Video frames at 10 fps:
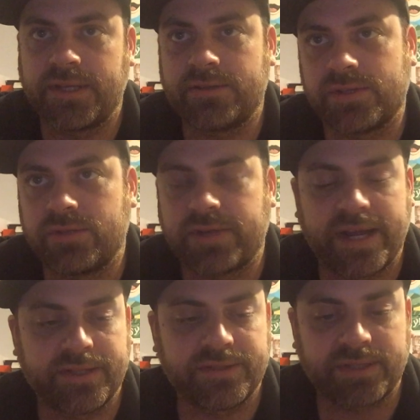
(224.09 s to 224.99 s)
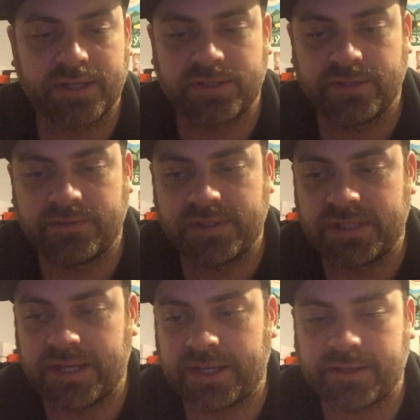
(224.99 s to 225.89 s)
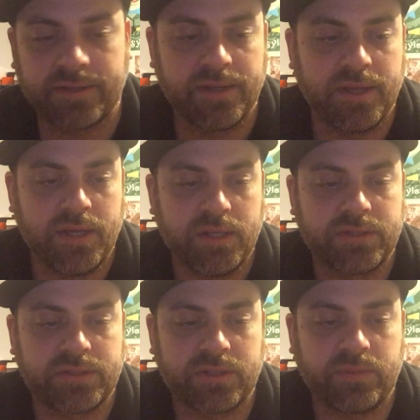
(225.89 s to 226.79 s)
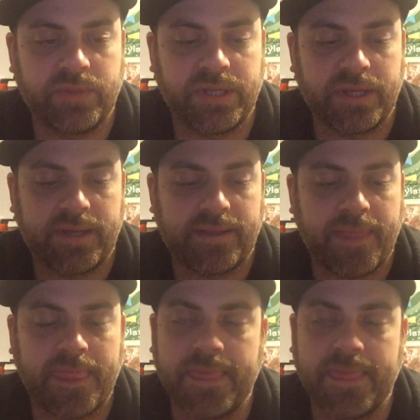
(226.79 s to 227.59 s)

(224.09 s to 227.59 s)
Here's the dragon section of the deck. So we got